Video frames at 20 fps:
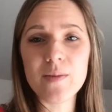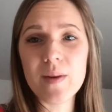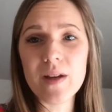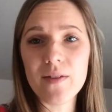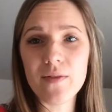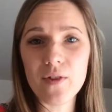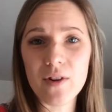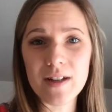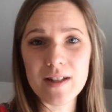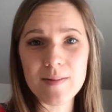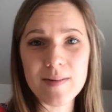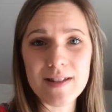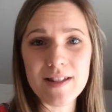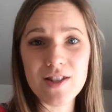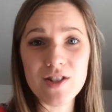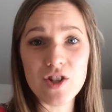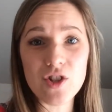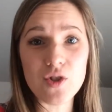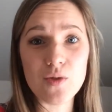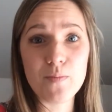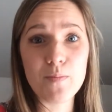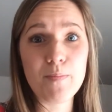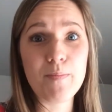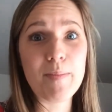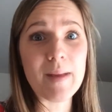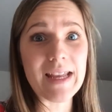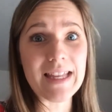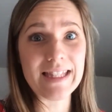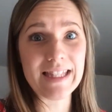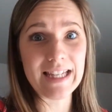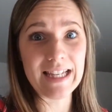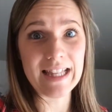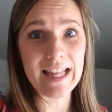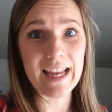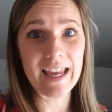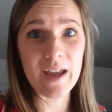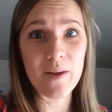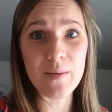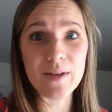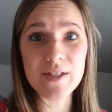The week of Christmas is just busy.
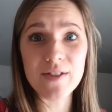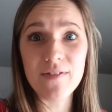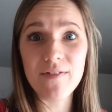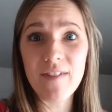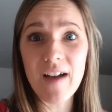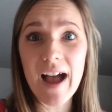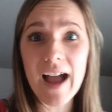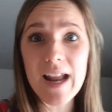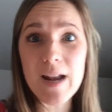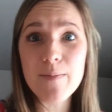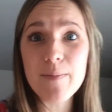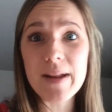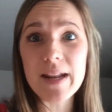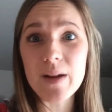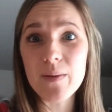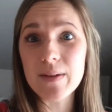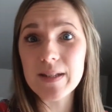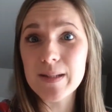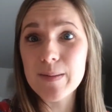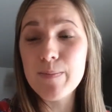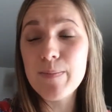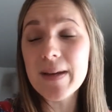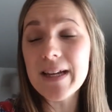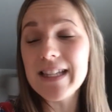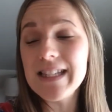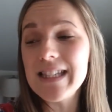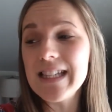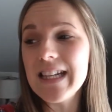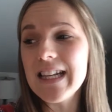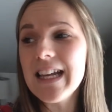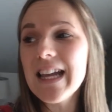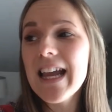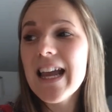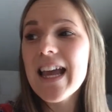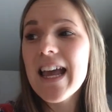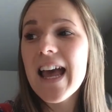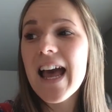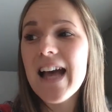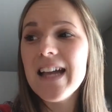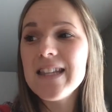Like, it was fun, but it was busy,
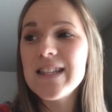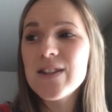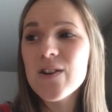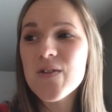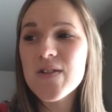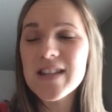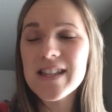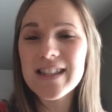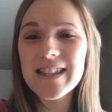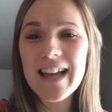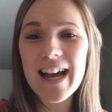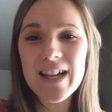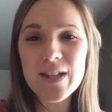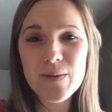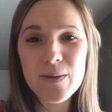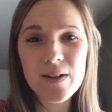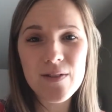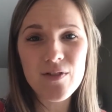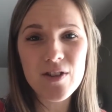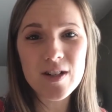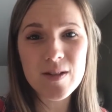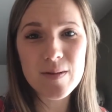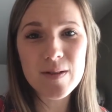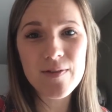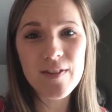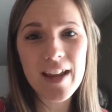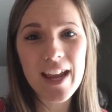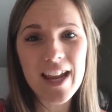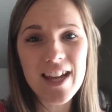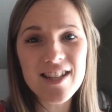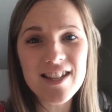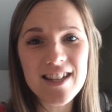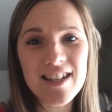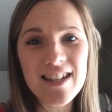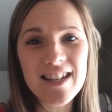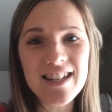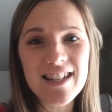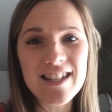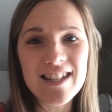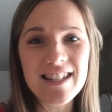and so this last week of Christmas vacation
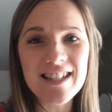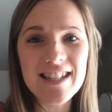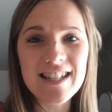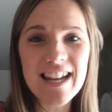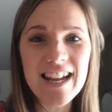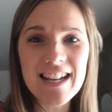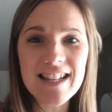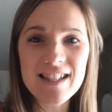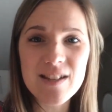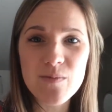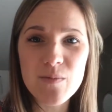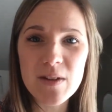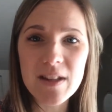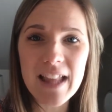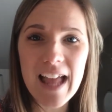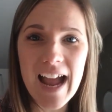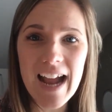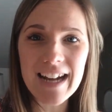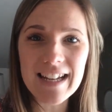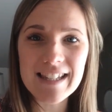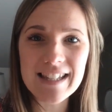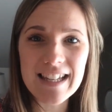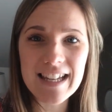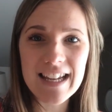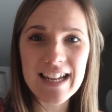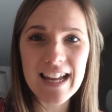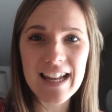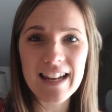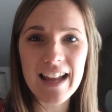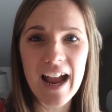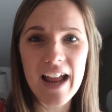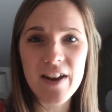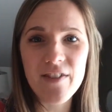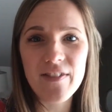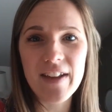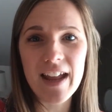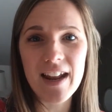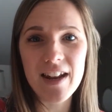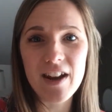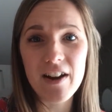is just nice and relaxing and kind
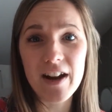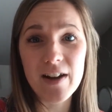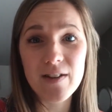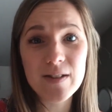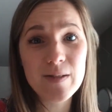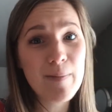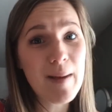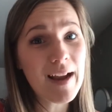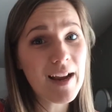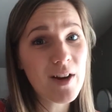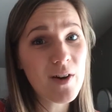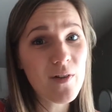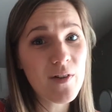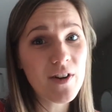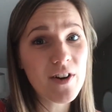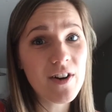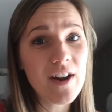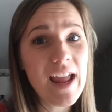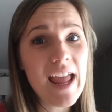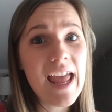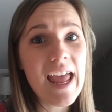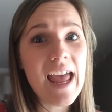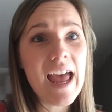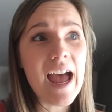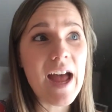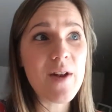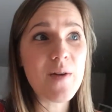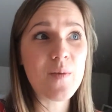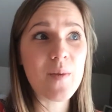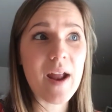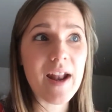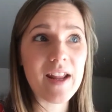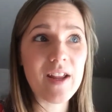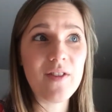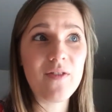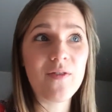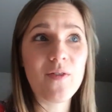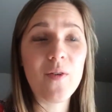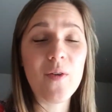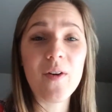of getting our house back in order and ready
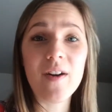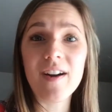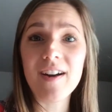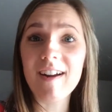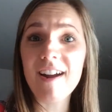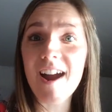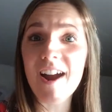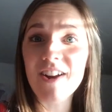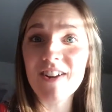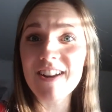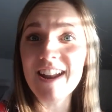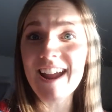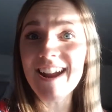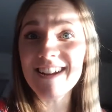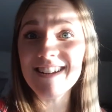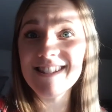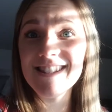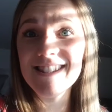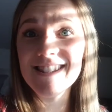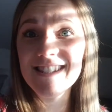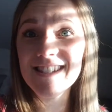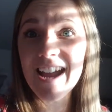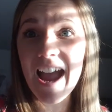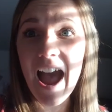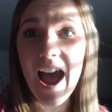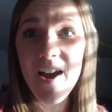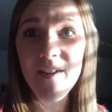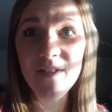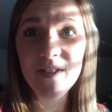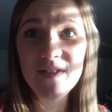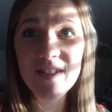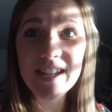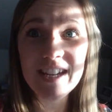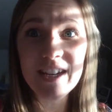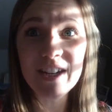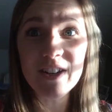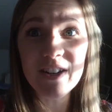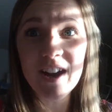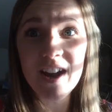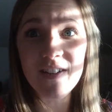for our next half of the
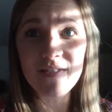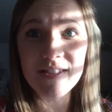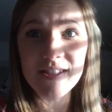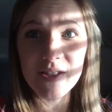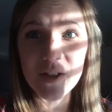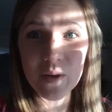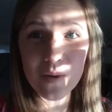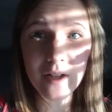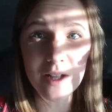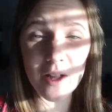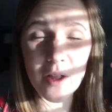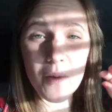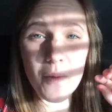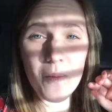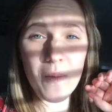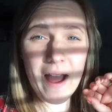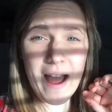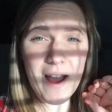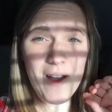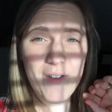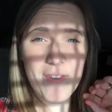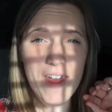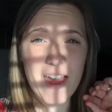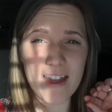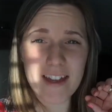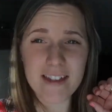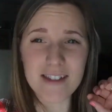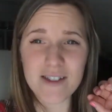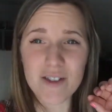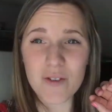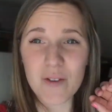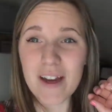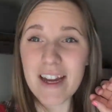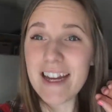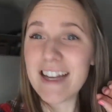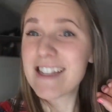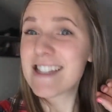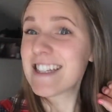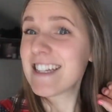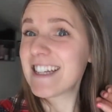year of school. Wow, that is
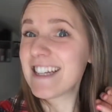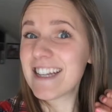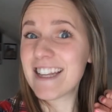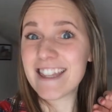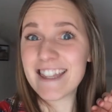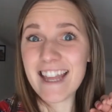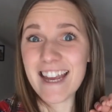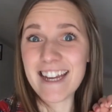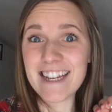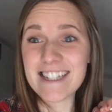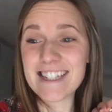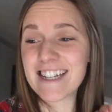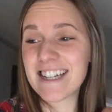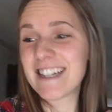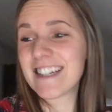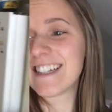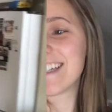crazy light.